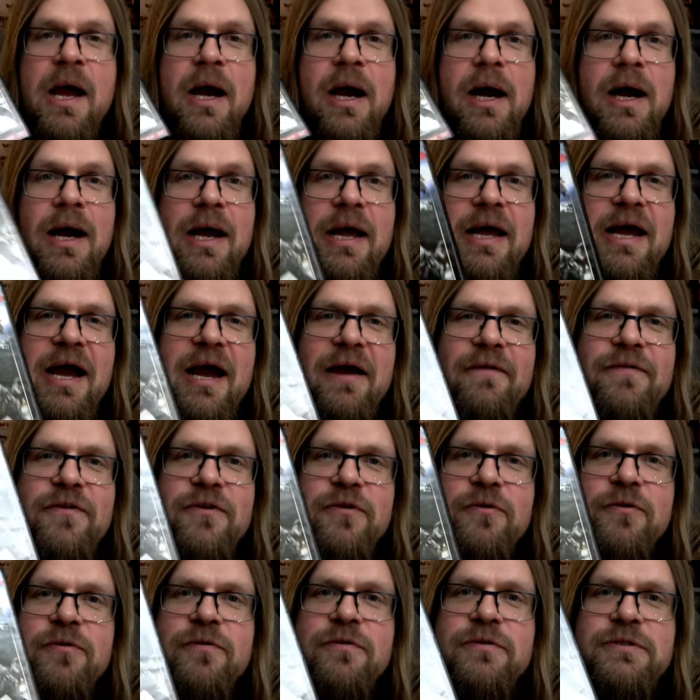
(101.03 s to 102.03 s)
I have
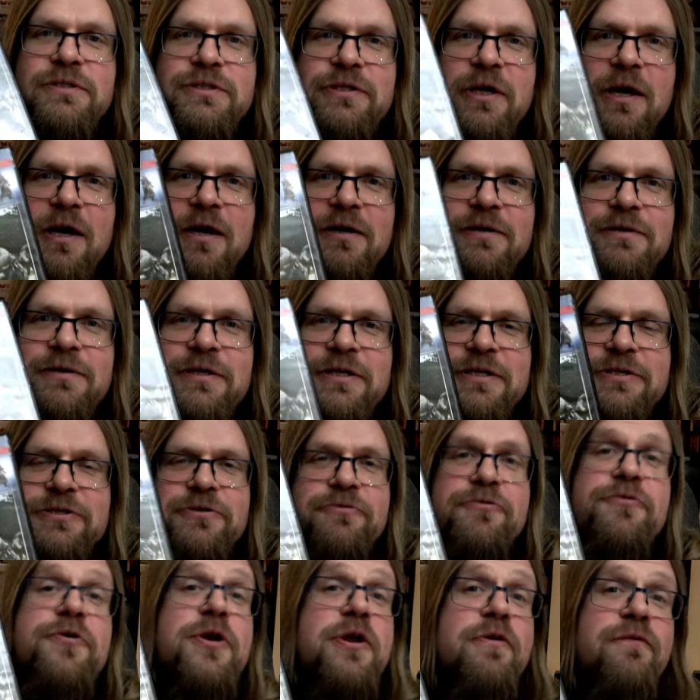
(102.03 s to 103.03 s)
to start this
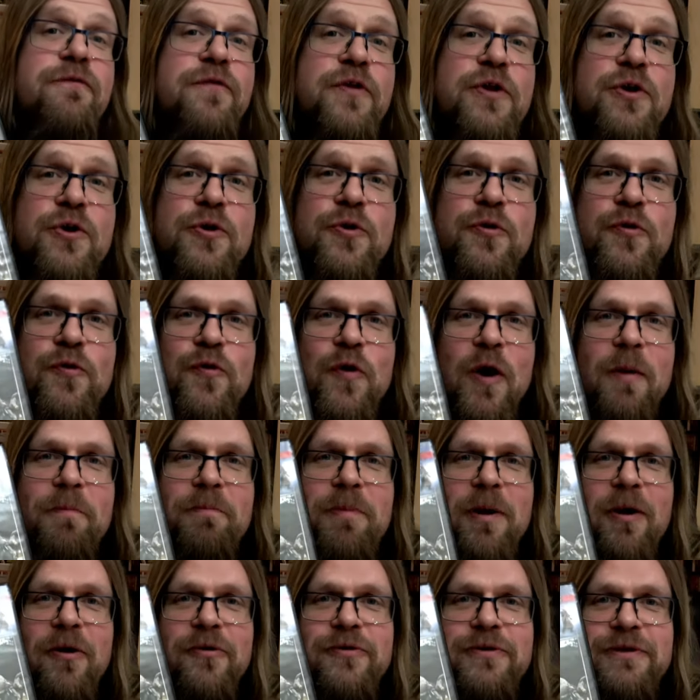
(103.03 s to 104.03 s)
review
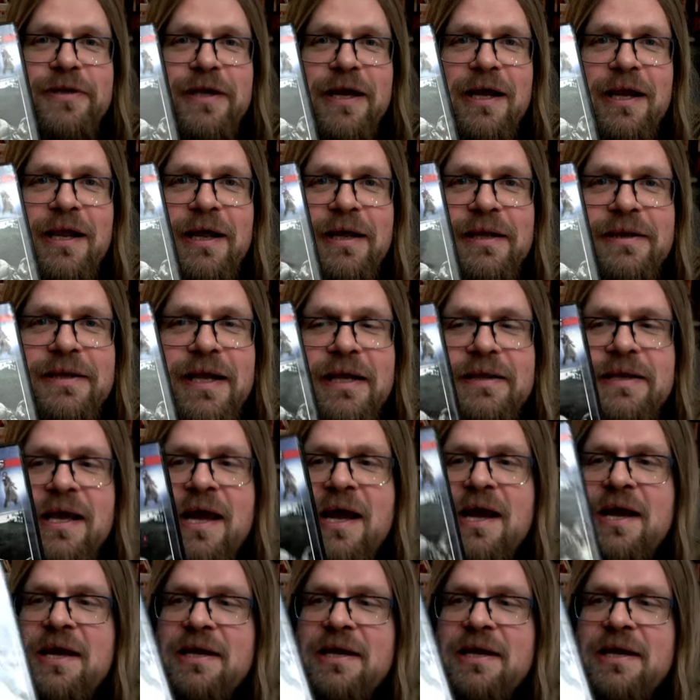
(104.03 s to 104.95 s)
about telling that